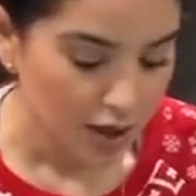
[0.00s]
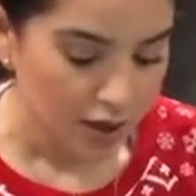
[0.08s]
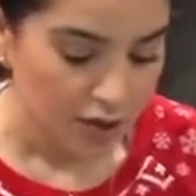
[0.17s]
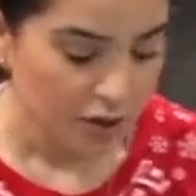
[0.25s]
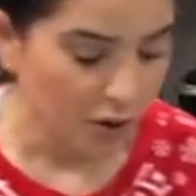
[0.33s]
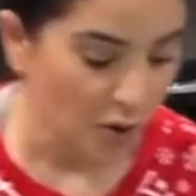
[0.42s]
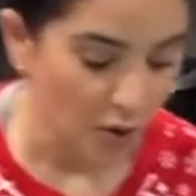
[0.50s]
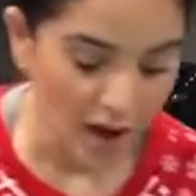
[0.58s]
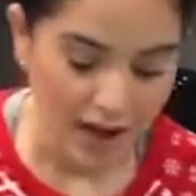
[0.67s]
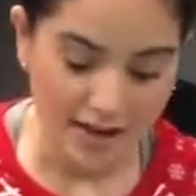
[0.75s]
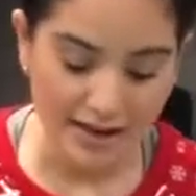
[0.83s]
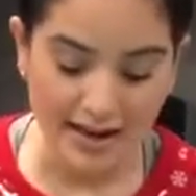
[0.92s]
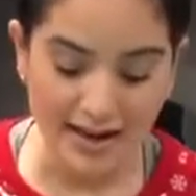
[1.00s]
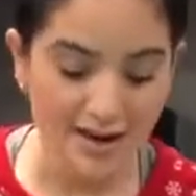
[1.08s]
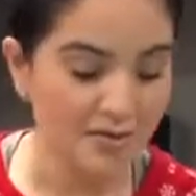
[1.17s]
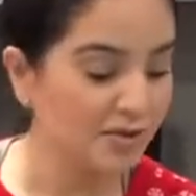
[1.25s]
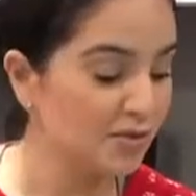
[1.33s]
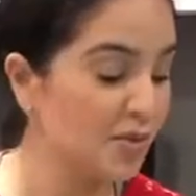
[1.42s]
So
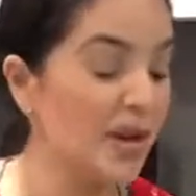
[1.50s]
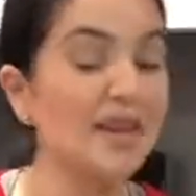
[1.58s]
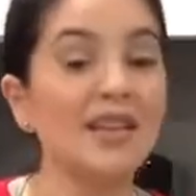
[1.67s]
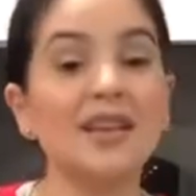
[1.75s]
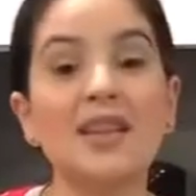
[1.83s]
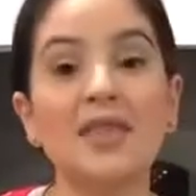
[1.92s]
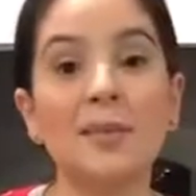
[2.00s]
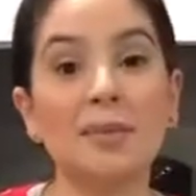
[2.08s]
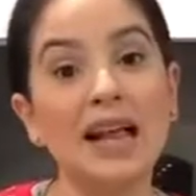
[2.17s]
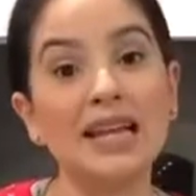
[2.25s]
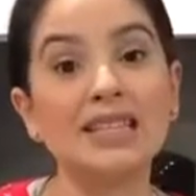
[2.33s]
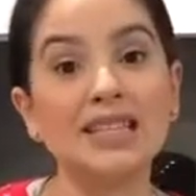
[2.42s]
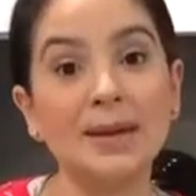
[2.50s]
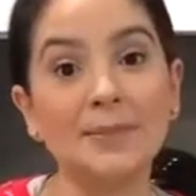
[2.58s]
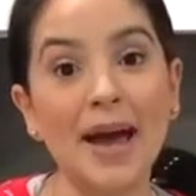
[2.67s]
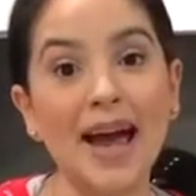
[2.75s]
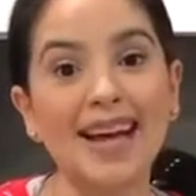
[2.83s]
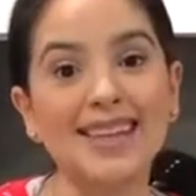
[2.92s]
now is when the plastic
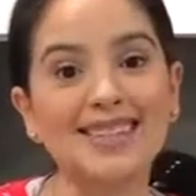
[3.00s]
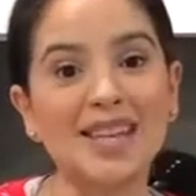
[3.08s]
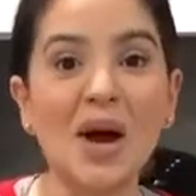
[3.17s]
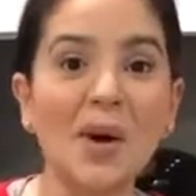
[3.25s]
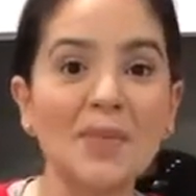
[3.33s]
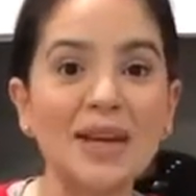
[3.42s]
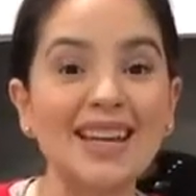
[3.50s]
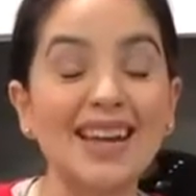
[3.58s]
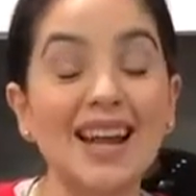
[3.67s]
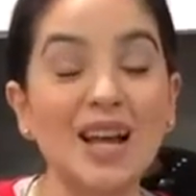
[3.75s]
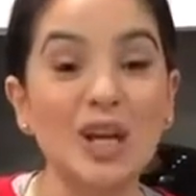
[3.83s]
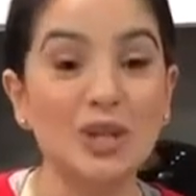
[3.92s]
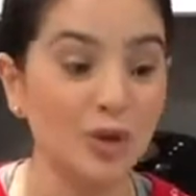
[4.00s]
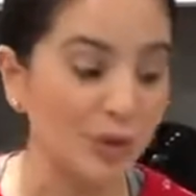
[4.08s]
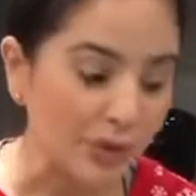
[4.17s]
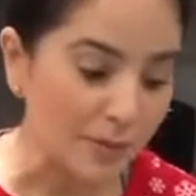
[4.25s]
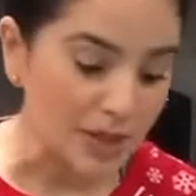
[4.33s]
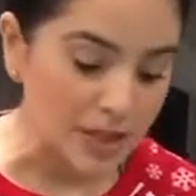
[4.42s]
bags come in. So
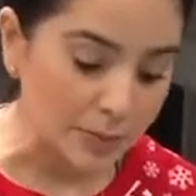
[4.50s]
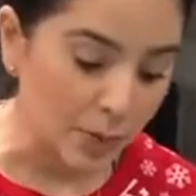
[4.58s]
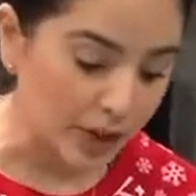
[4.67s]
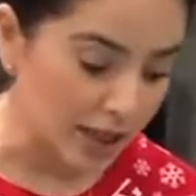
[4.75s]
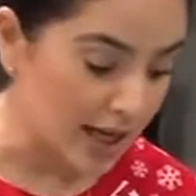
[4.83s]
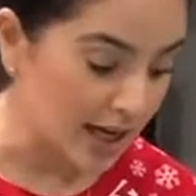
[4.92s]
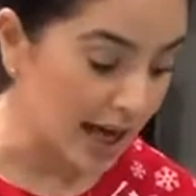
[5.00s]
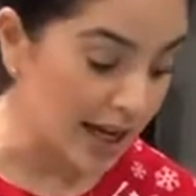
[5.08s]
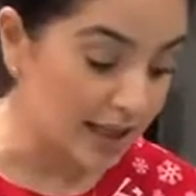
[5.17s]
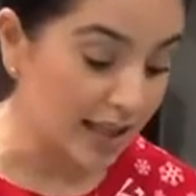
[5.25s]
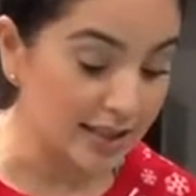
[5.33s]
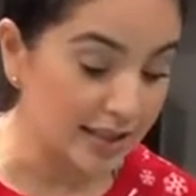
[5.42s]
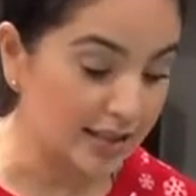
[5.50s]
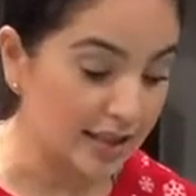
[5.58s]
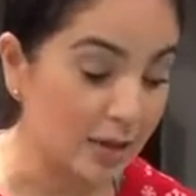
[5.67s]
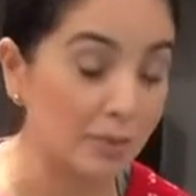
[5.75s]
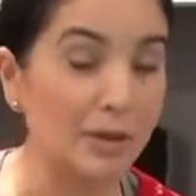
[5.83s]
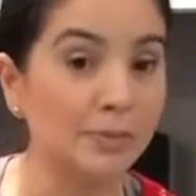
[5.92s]
from this point on, I like to
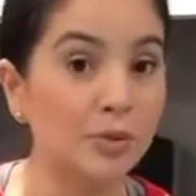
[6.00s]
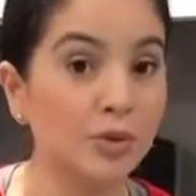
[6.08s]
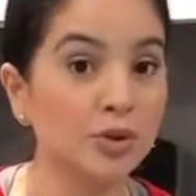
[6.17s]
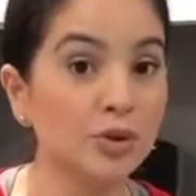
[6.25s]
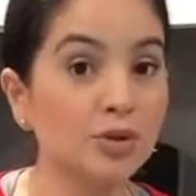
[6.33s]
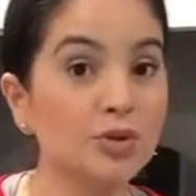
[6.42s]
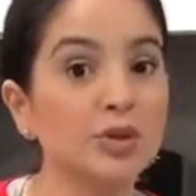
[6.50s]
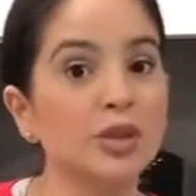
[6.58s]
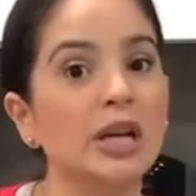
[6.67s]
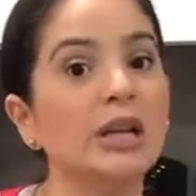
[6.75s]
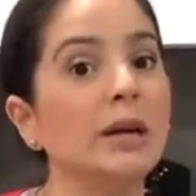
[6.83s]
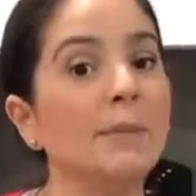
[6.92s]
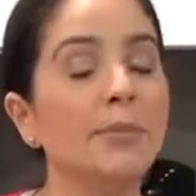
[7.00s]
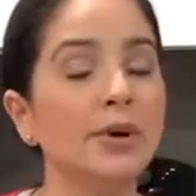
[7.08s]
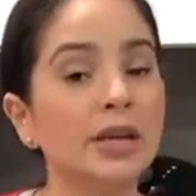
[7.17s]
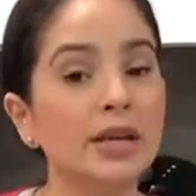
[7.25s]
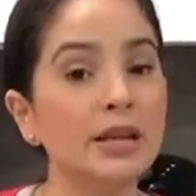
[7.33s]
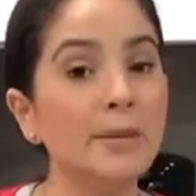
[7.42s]
take my pork shoulder and I put
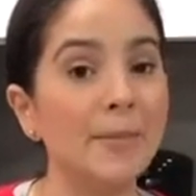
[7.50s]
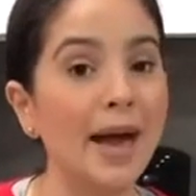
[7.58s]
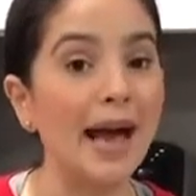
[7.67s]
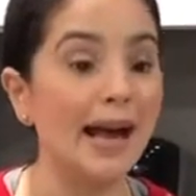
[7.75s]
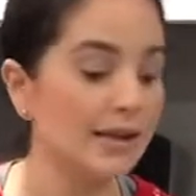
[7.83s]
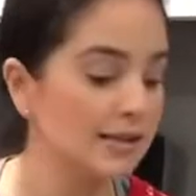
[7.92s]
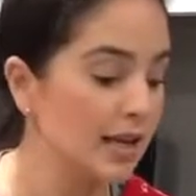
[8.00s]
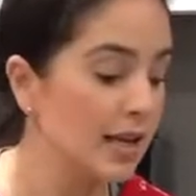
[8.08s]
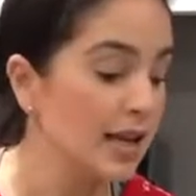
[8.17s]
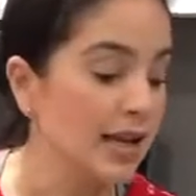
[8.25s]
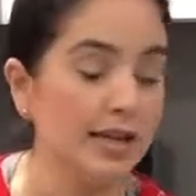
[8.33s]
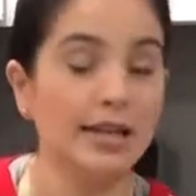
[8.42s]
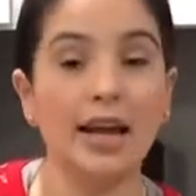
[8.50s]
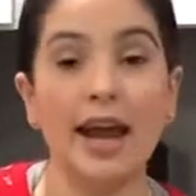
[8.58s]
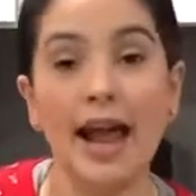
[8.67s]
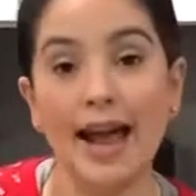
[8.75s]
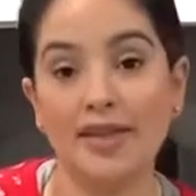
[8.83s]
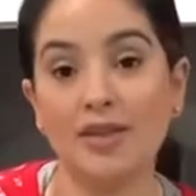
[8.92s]
it in the bags and I
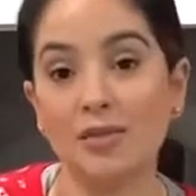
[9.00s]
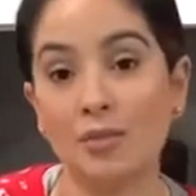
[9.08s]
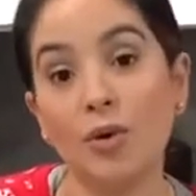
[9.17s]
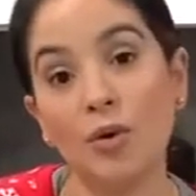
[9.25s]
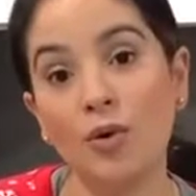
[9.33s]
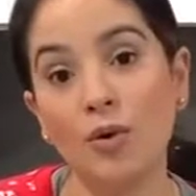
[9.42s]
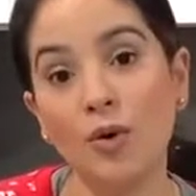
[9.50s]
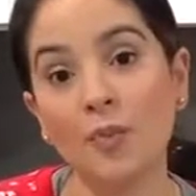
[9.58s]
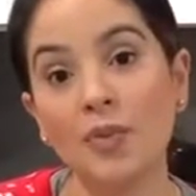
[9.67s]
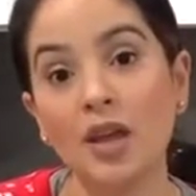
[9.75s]
add the mojo.